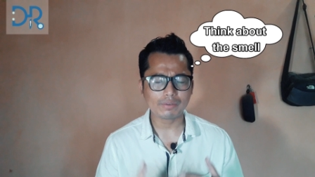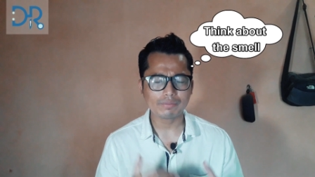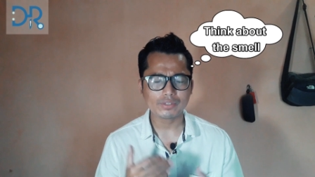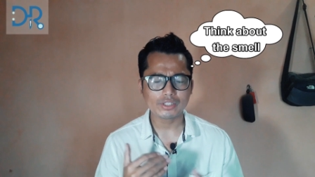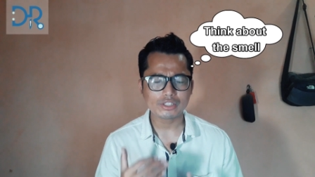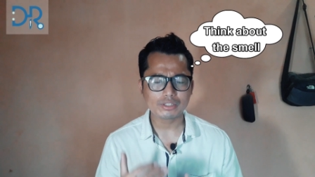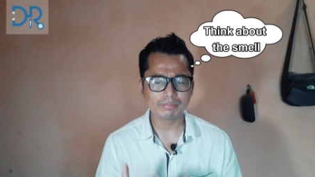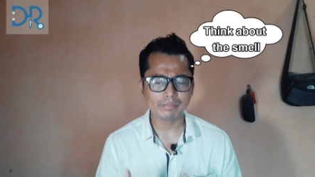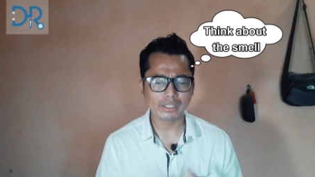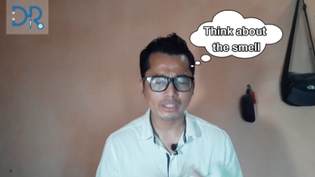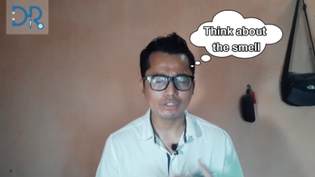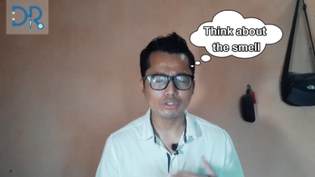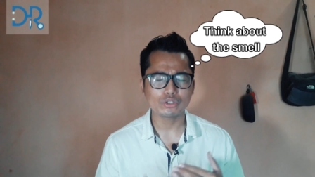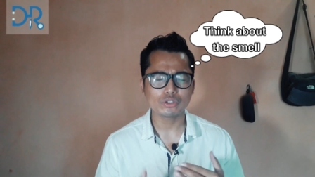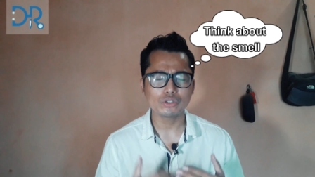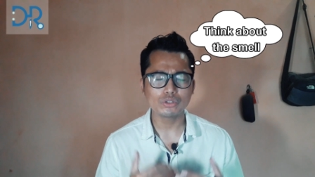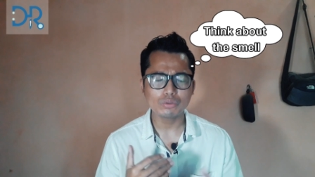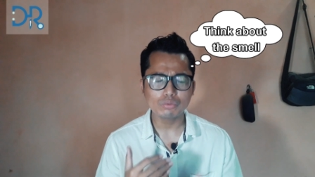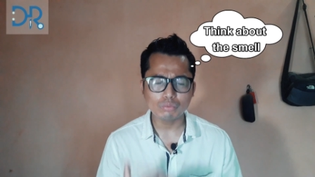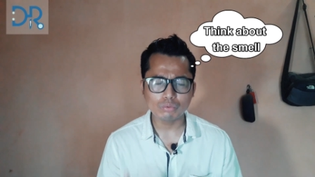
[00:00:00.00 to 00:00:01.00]
the smell
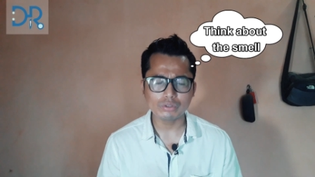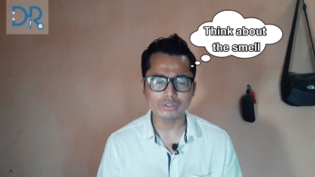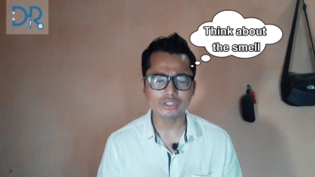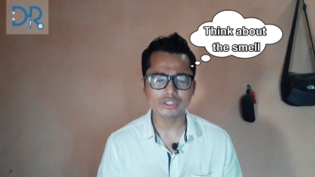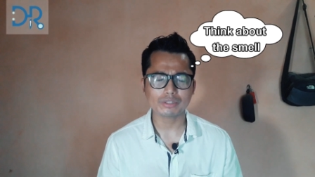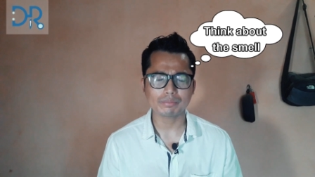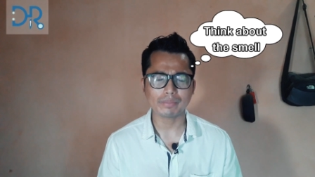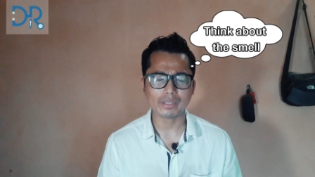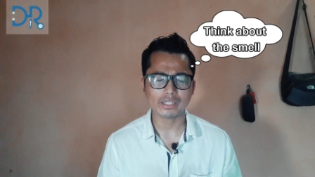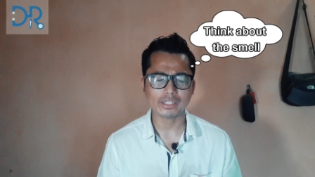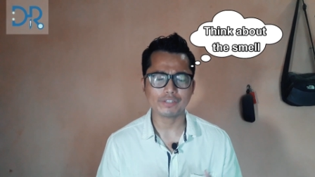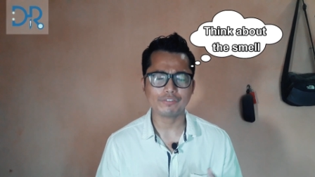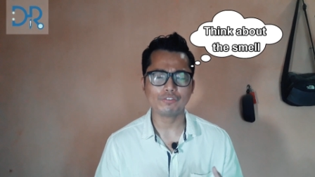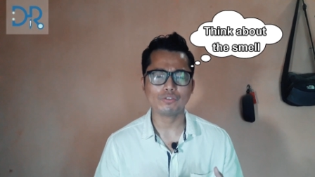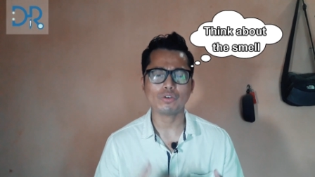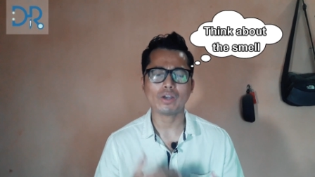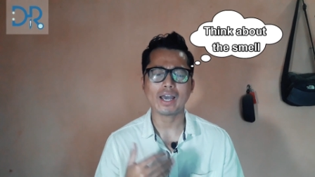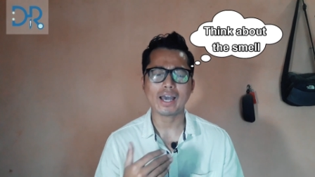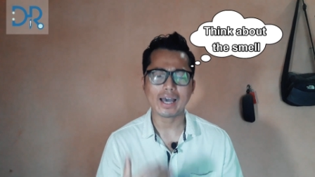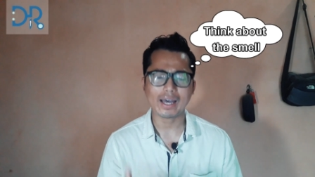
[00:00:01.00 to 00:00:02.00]
you would smell if
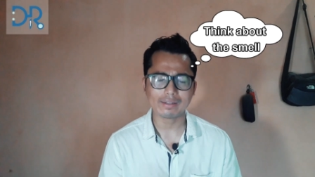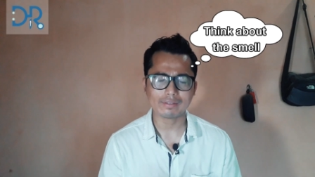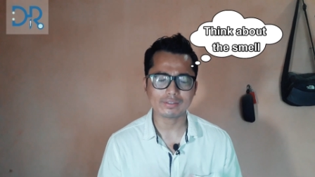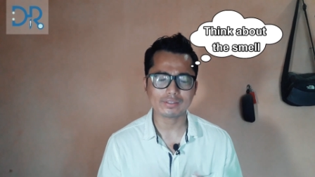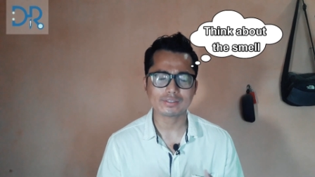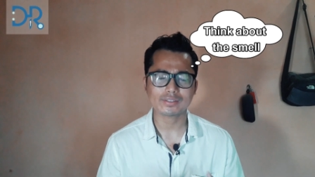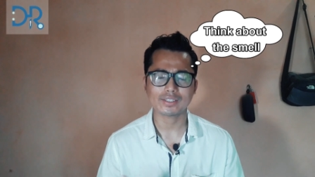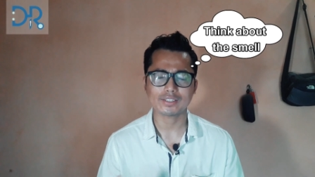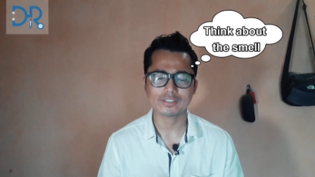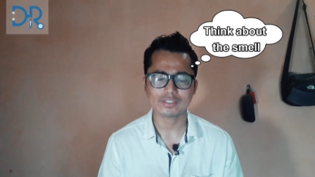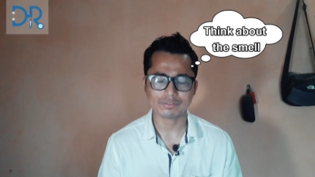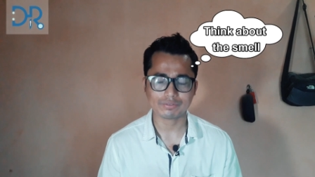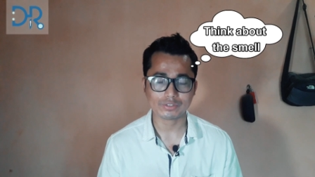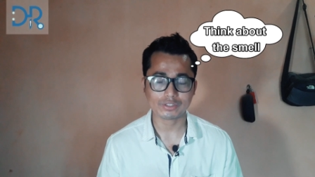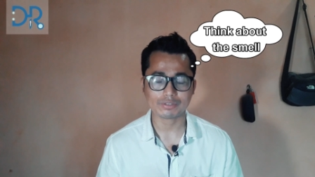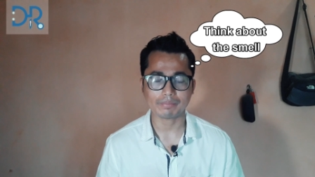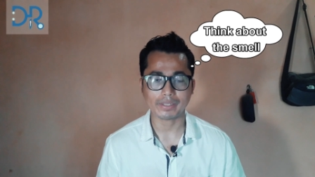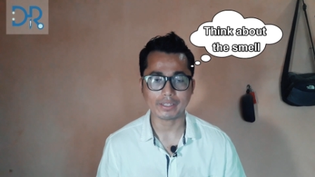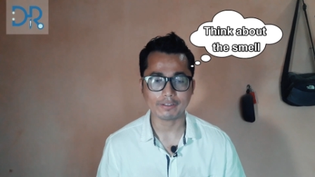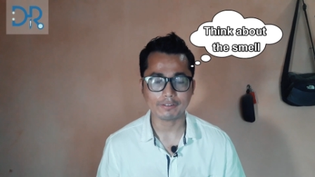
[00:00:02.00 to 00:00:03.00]
you had the sense of
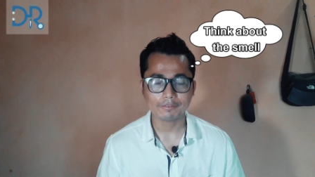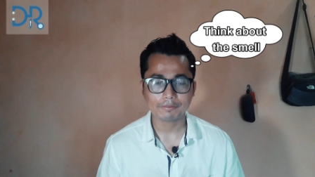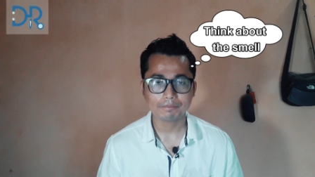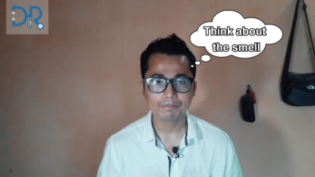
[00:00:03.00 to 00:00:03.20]
smell.